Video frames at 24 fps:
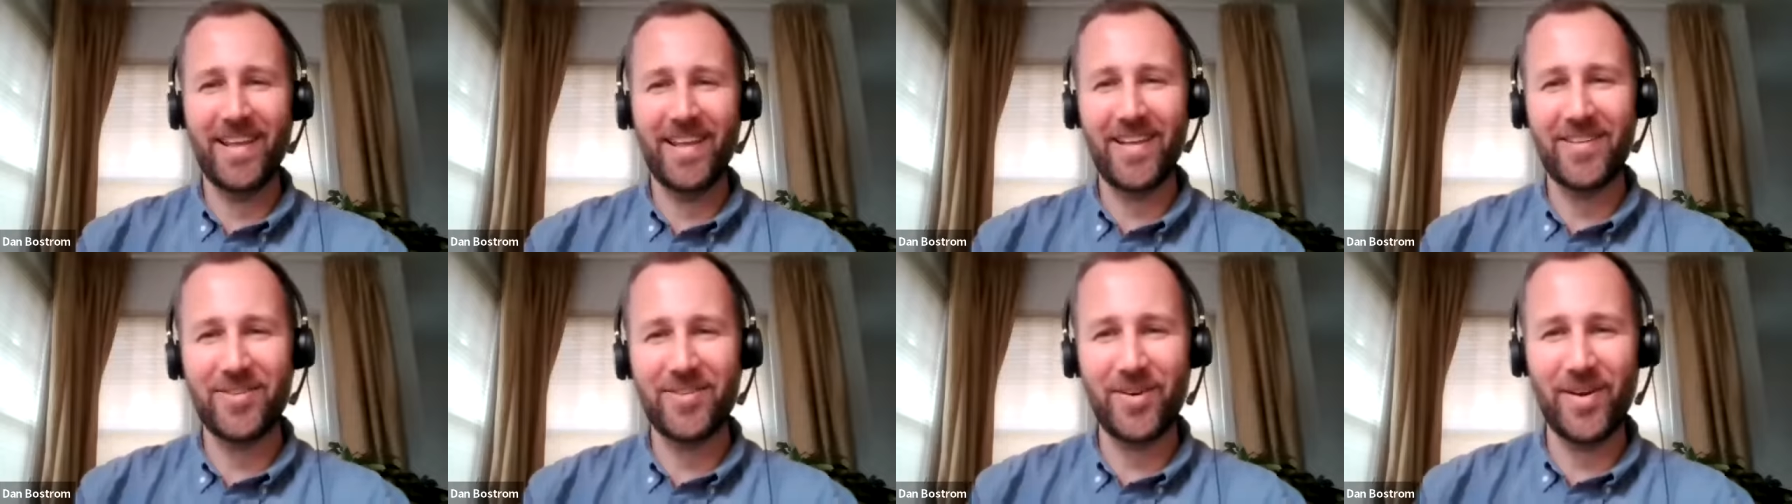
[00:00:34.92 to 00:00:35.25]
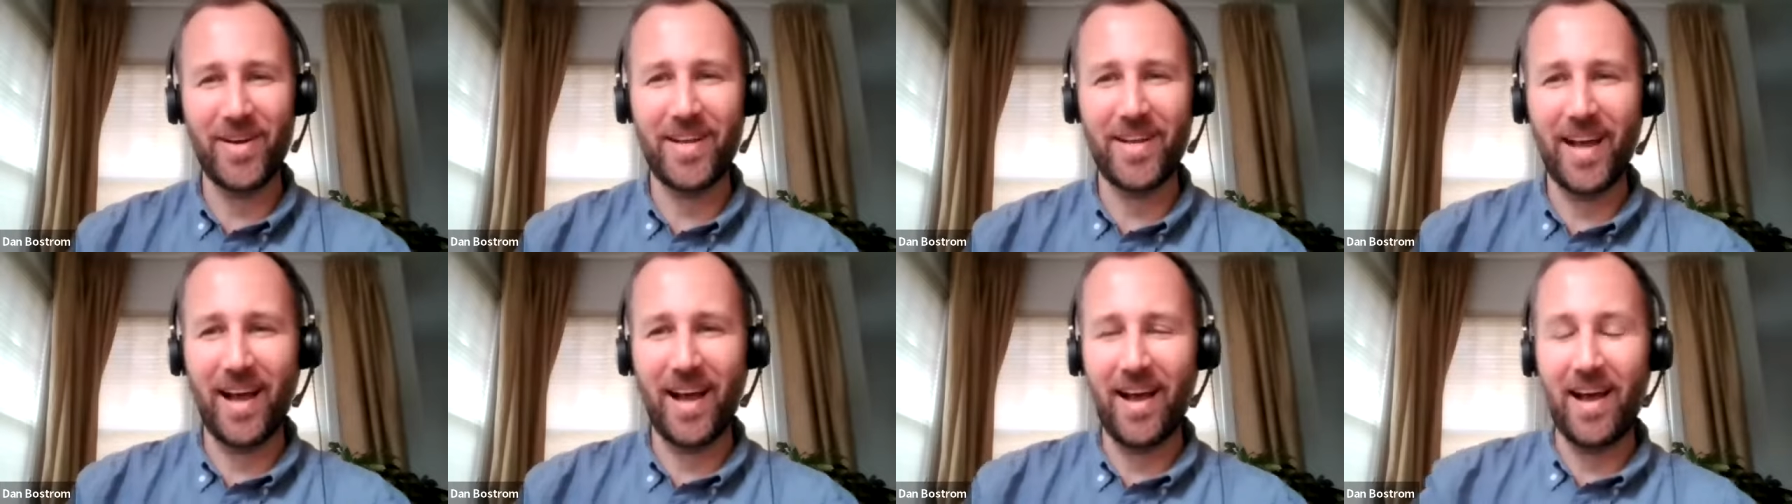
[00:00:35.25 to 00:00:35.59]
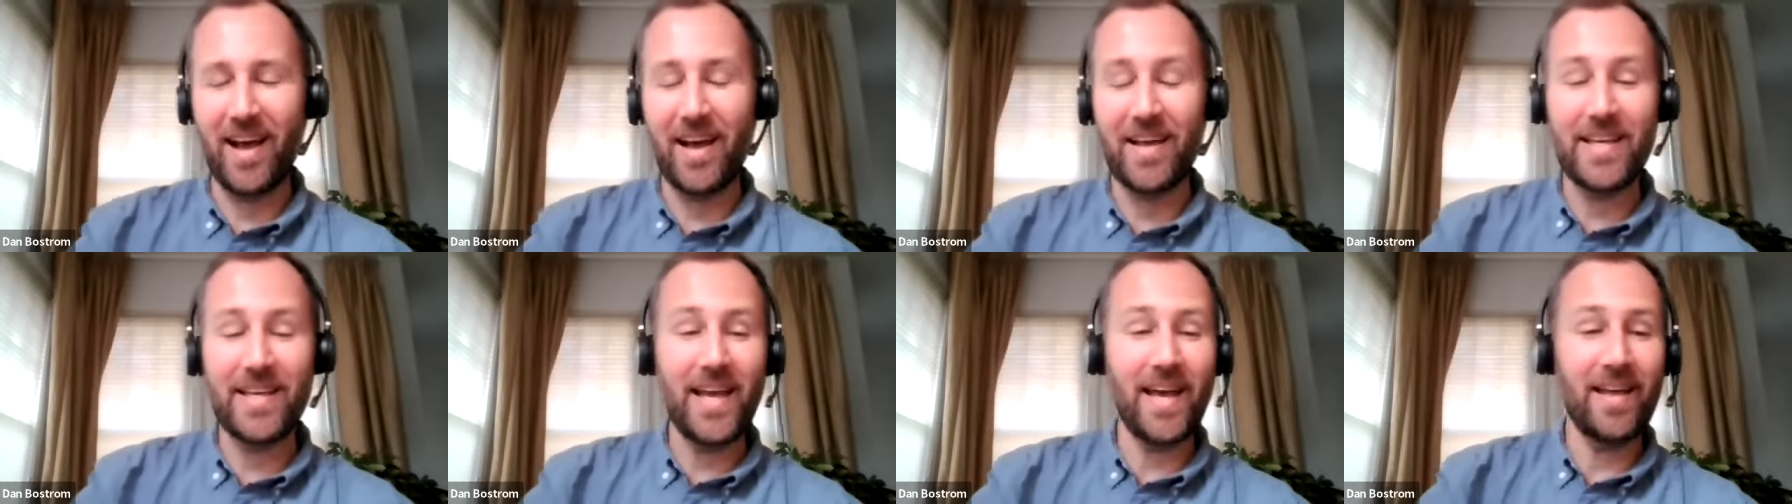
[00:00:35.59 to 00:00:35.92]
That's great.
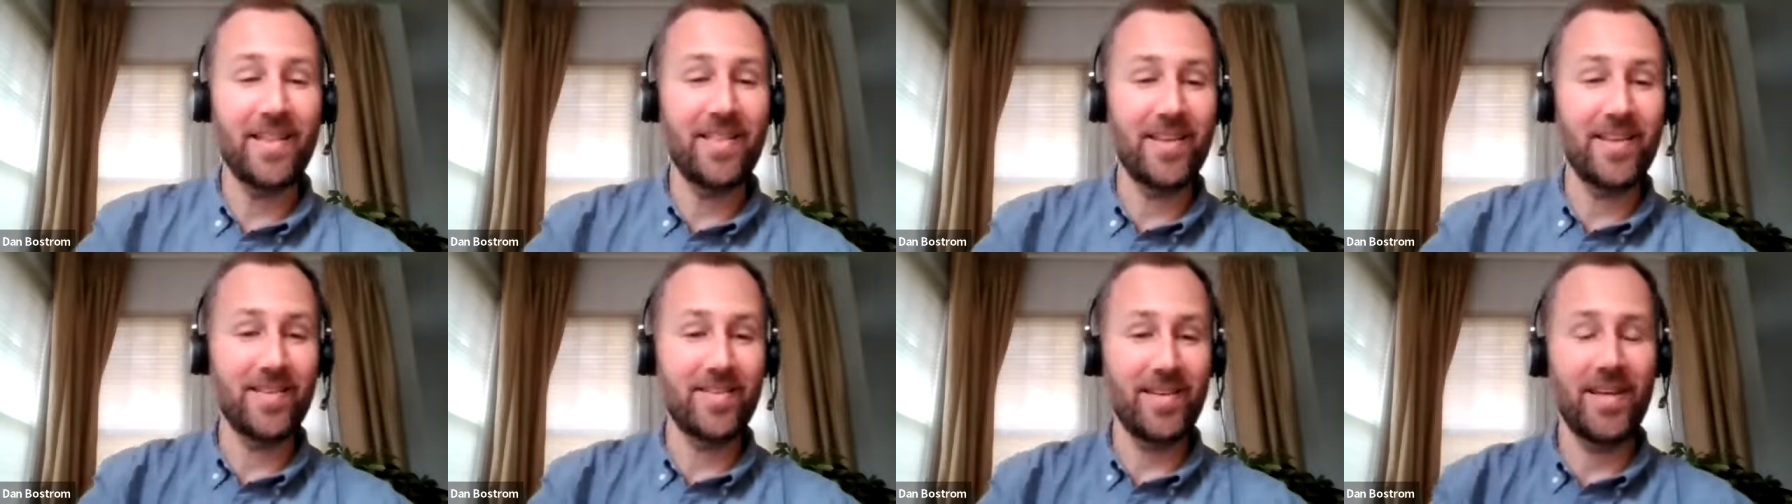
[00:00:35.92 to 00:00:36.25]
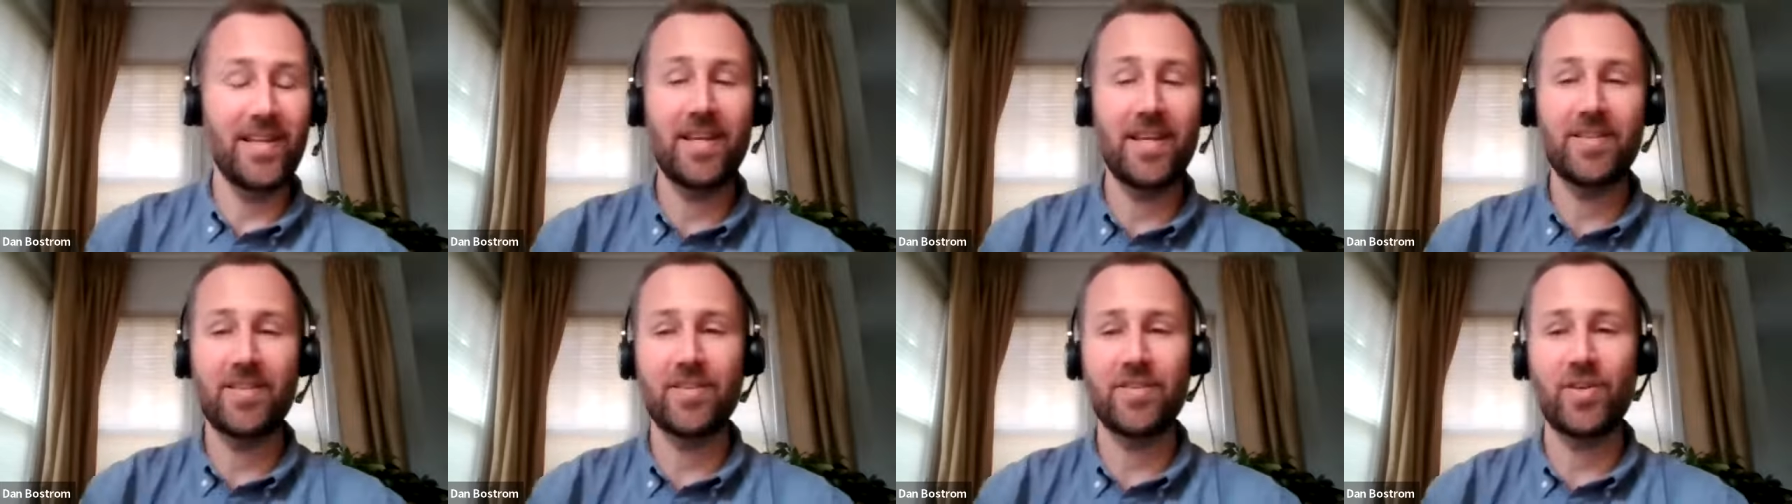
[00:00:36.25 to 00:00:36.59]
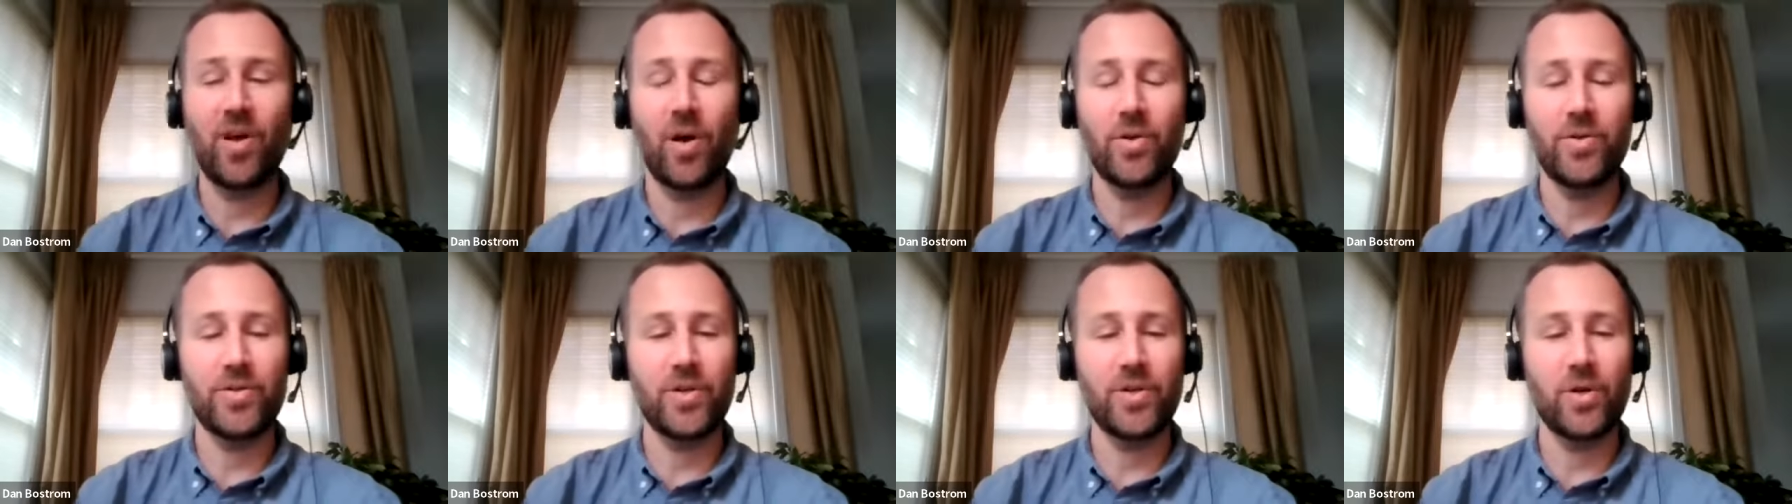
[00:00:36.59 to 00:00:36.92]
Uh, yeah, this and this is
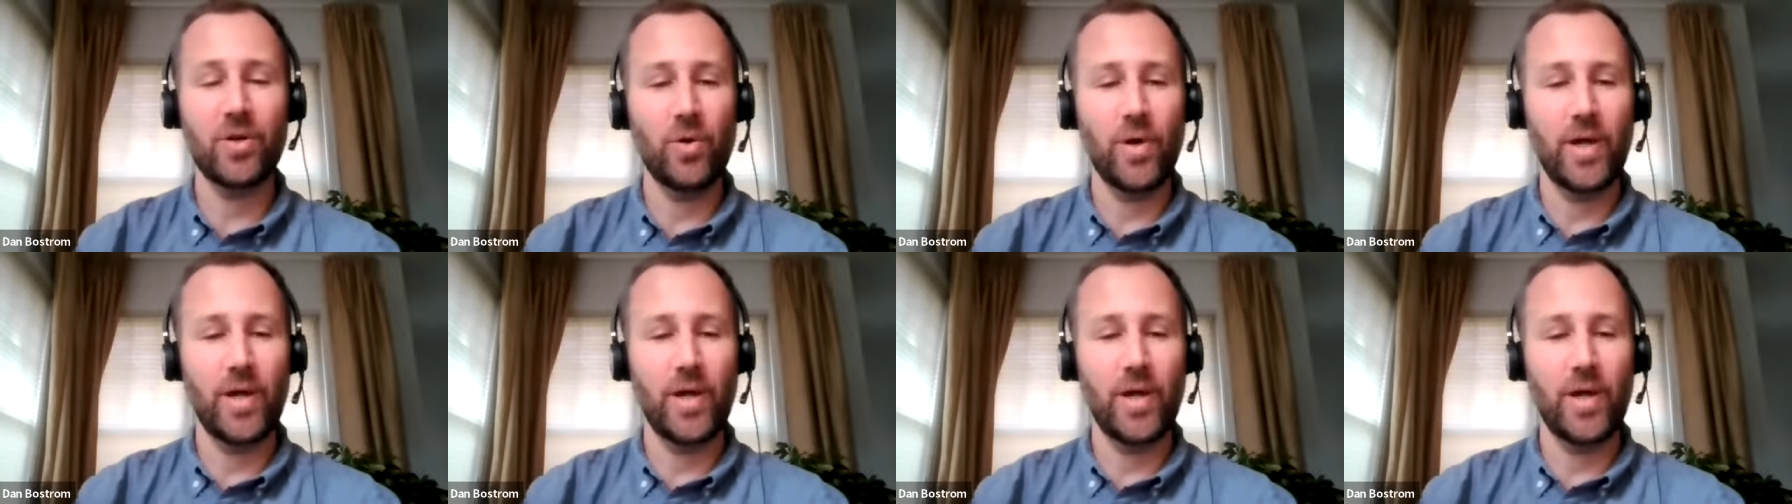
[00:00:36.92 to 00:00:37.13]
also